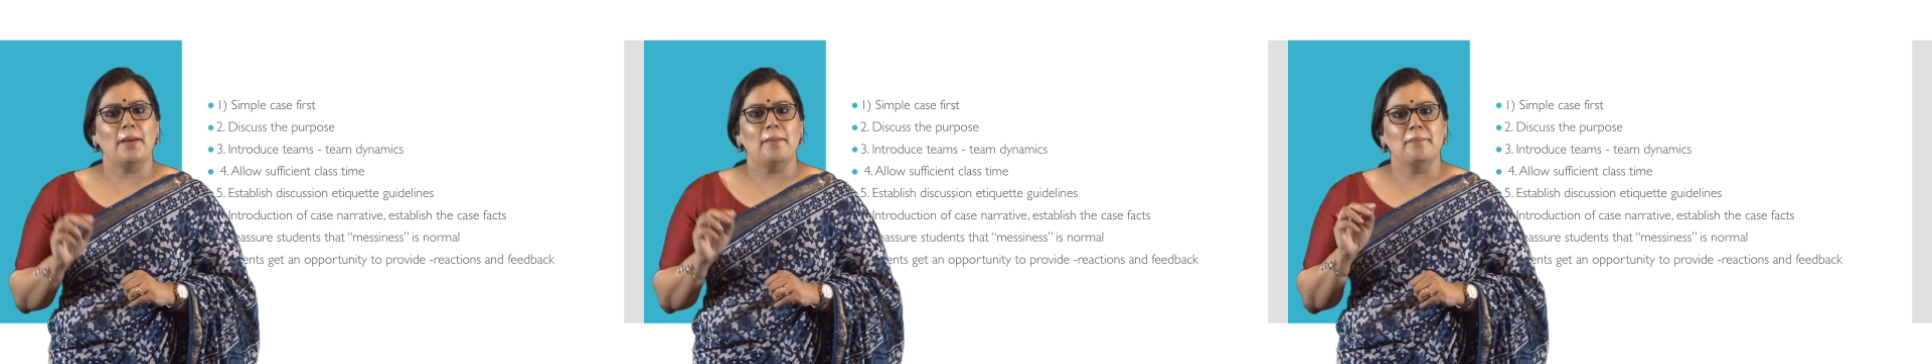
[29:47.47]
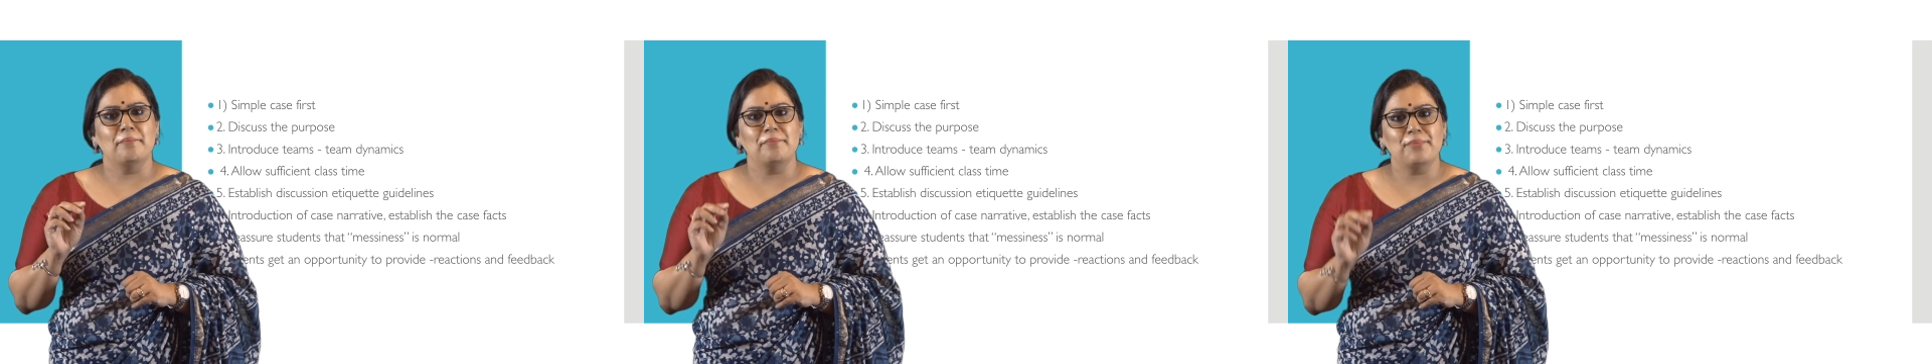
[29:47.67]

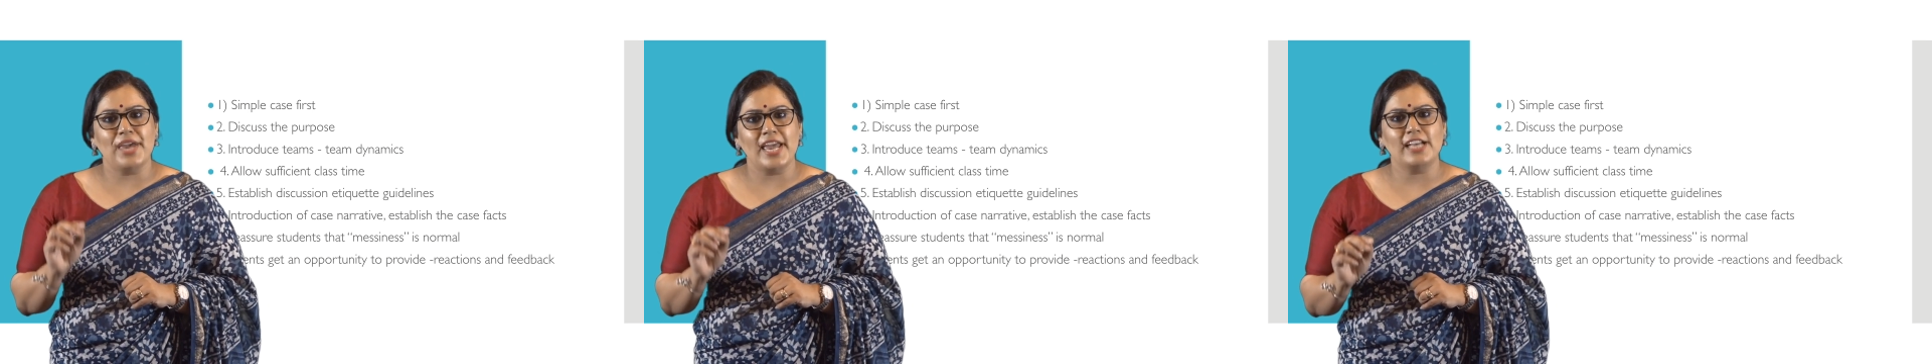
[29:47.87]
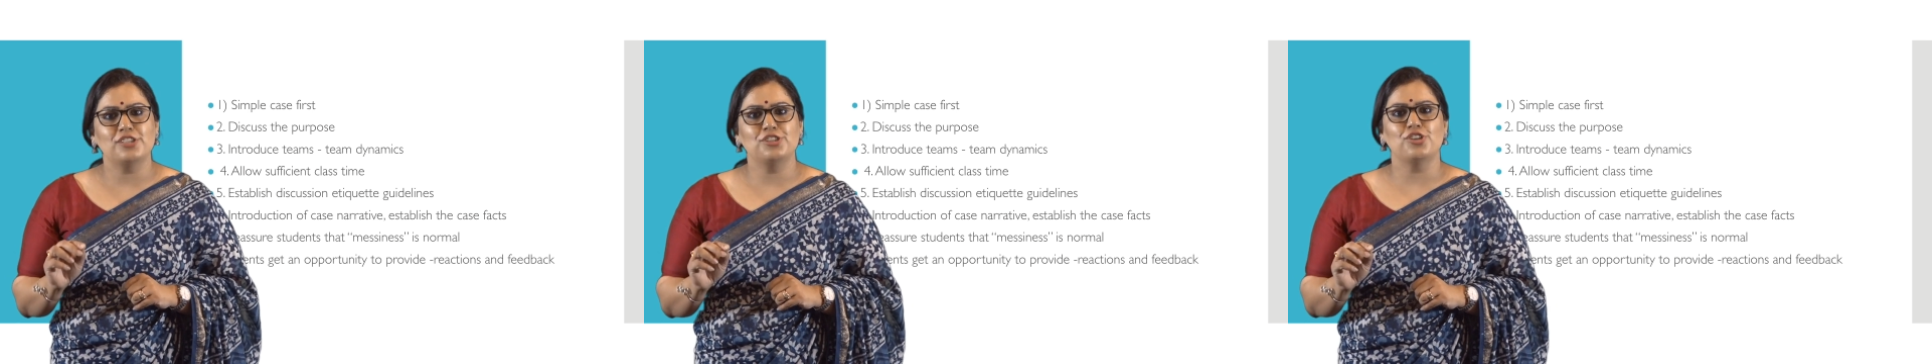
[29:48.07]

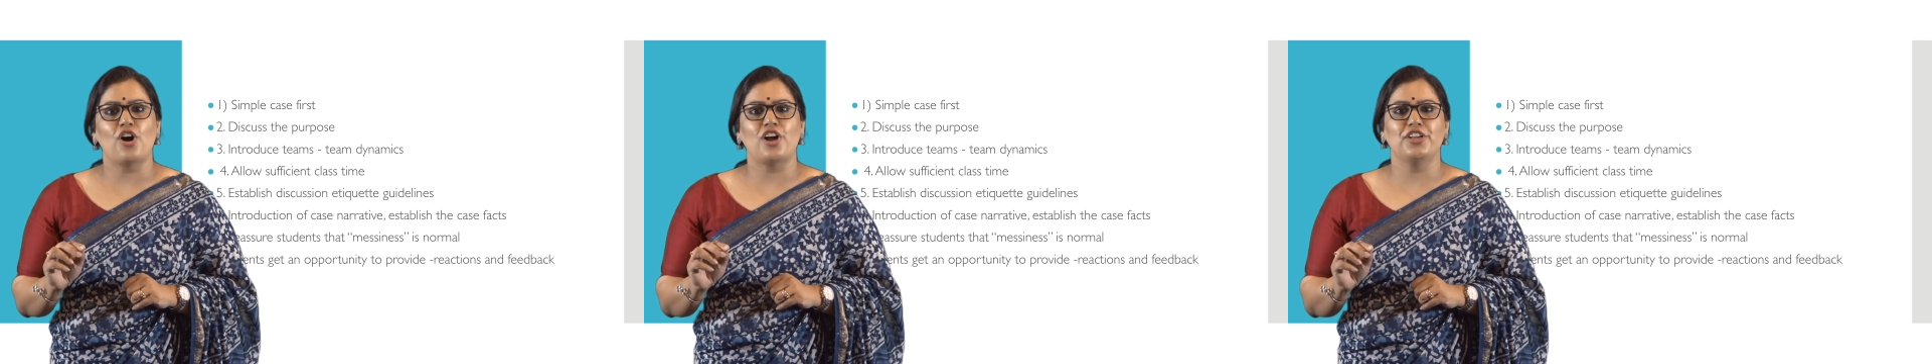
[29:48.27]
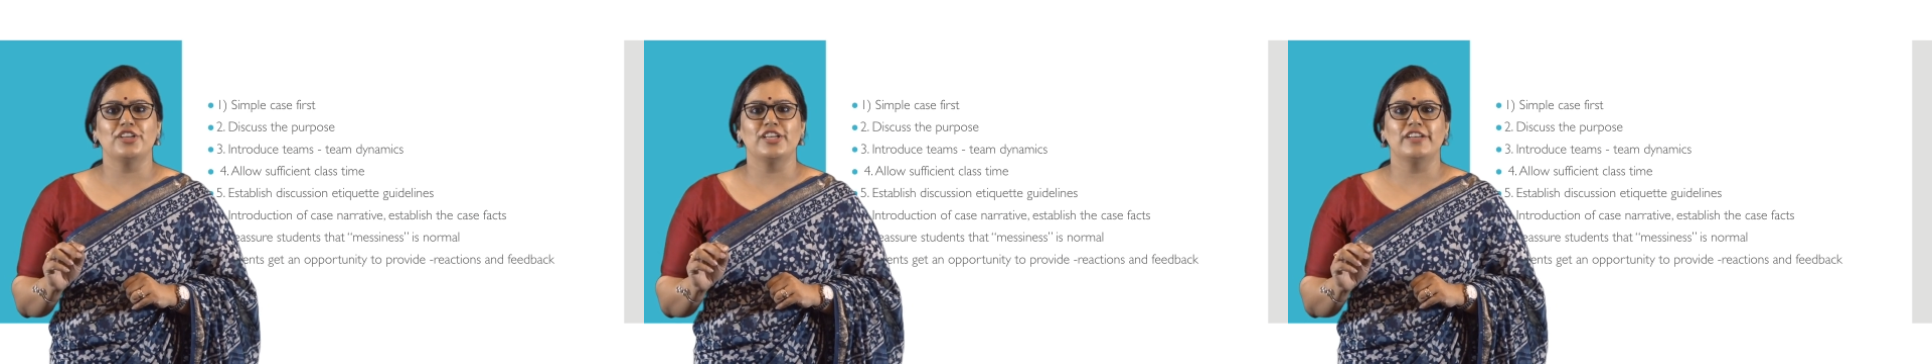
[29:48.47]
Make
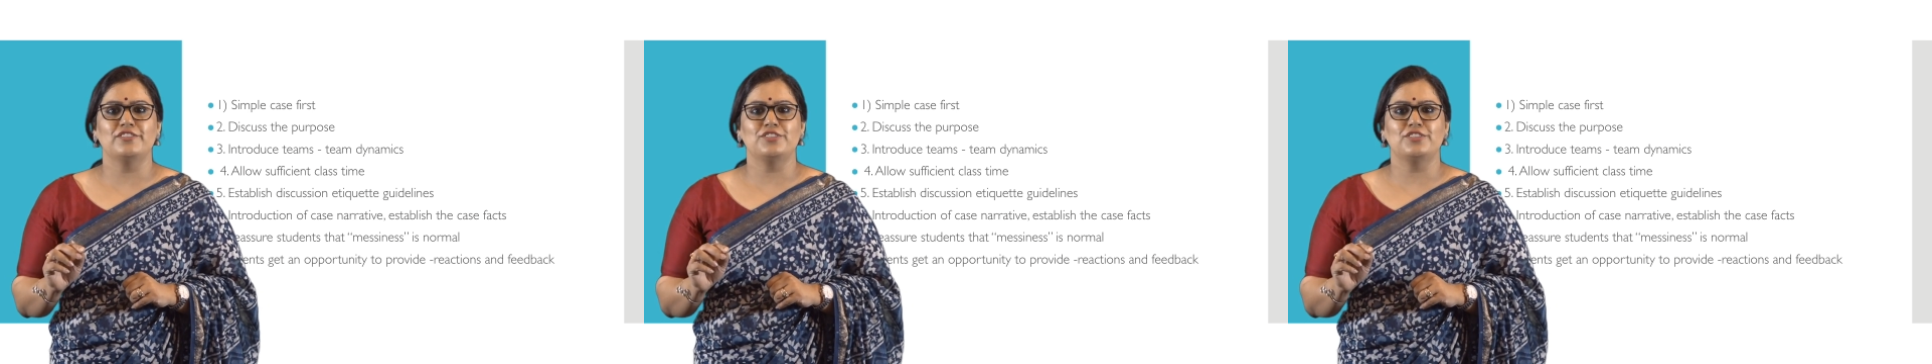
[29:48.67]
sure you give